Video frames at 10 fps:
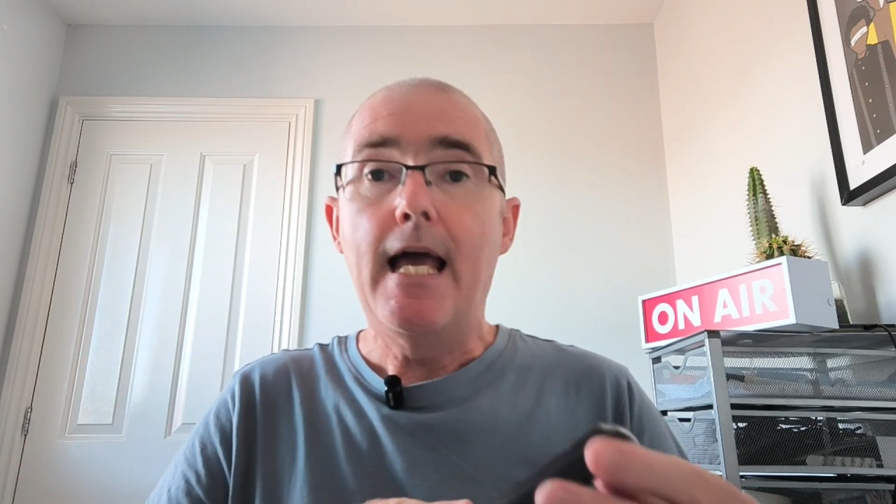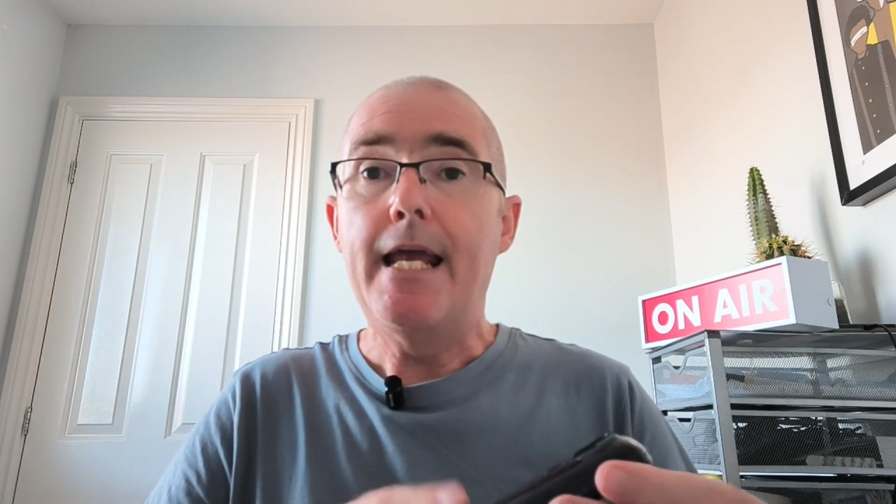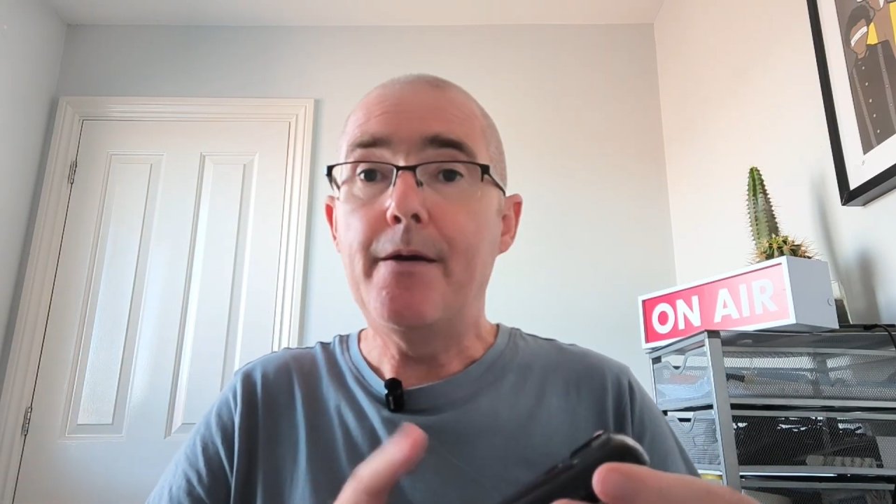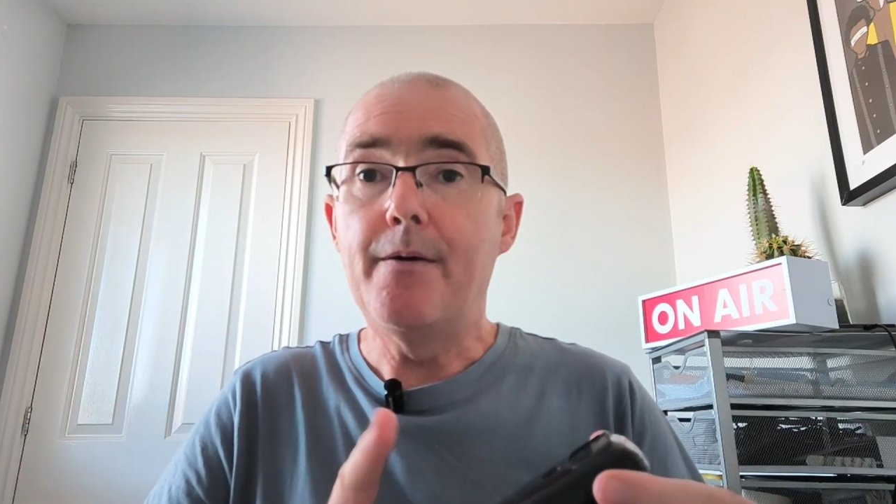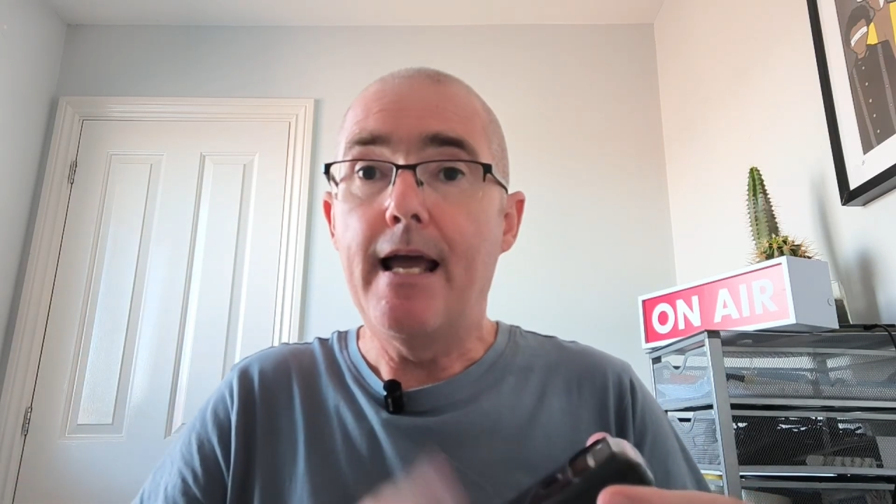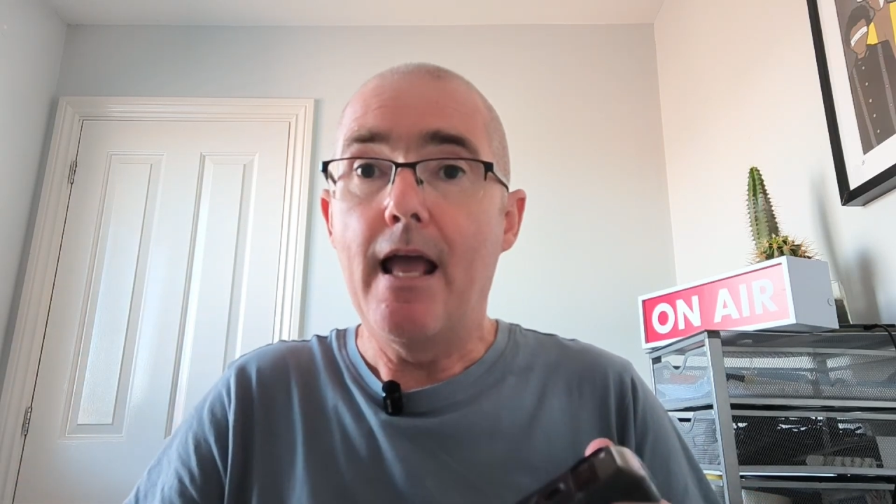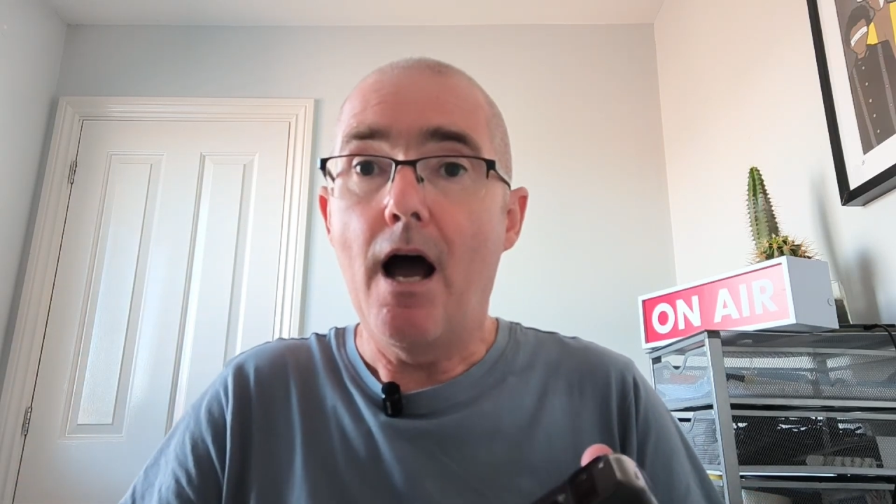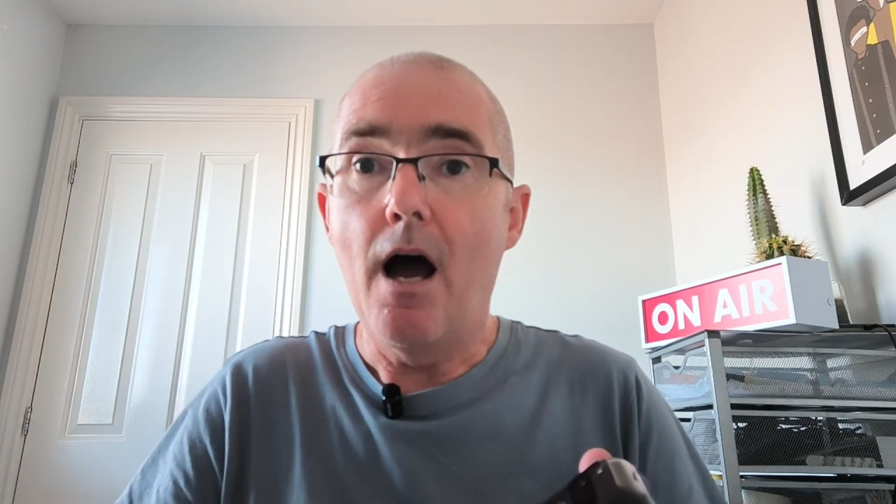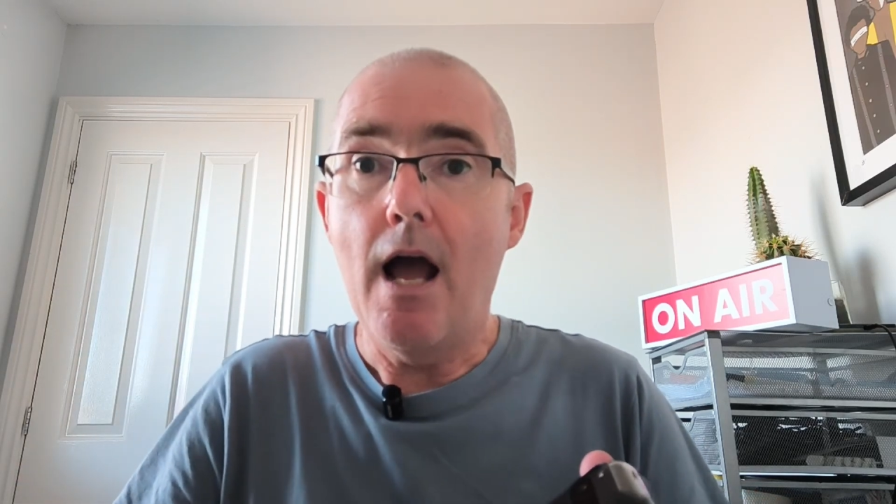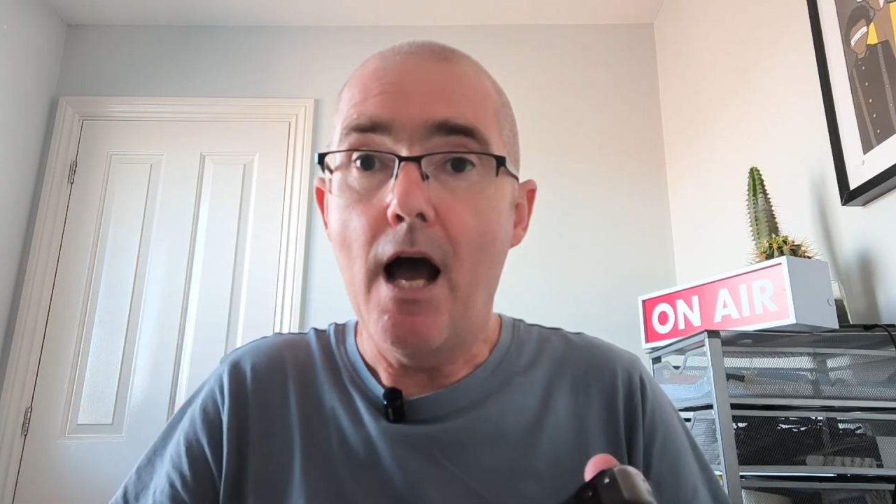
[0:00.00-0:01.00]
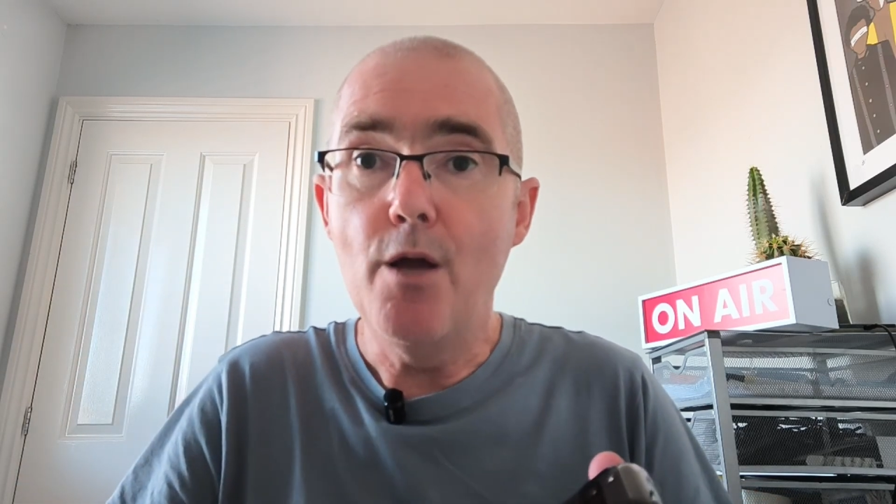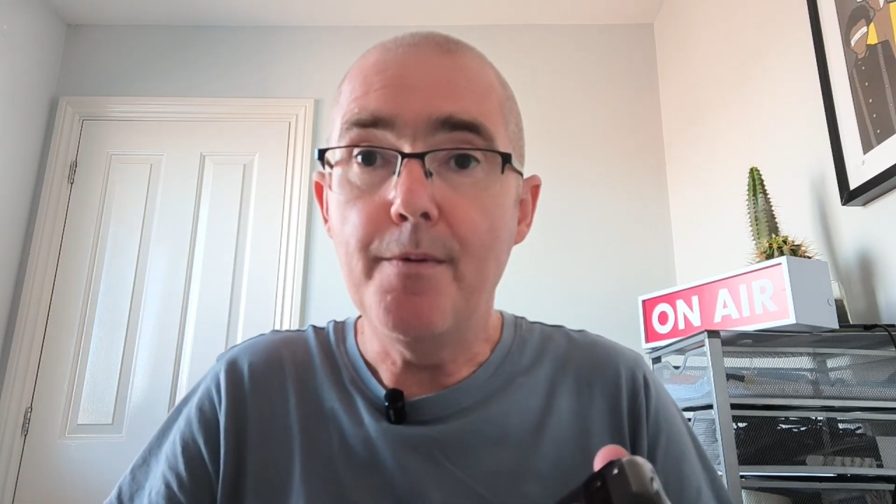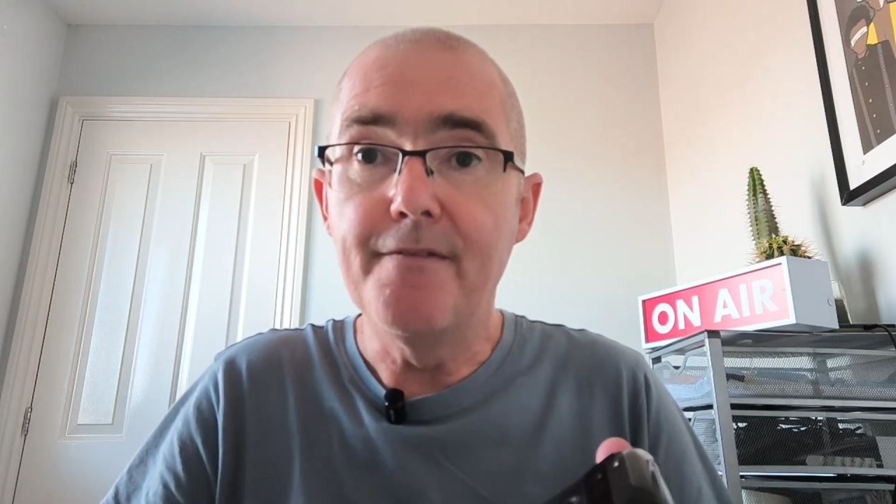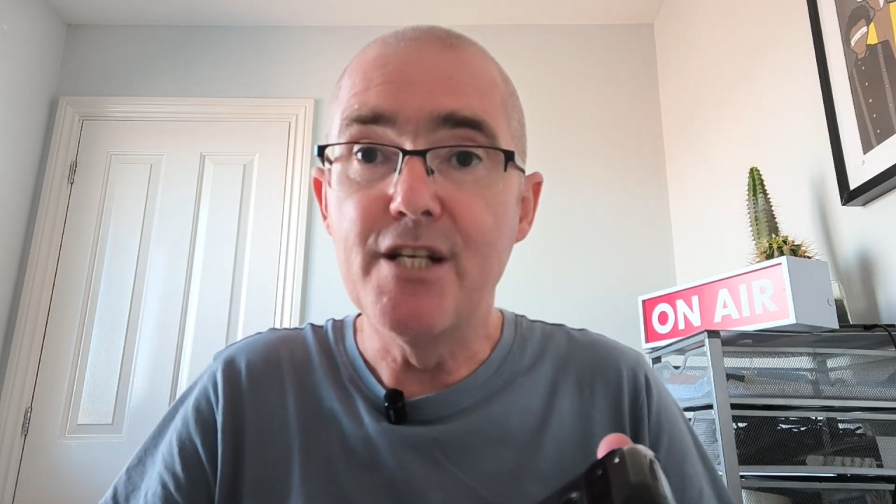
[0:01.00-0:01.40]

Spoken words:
Anyway, I hope you've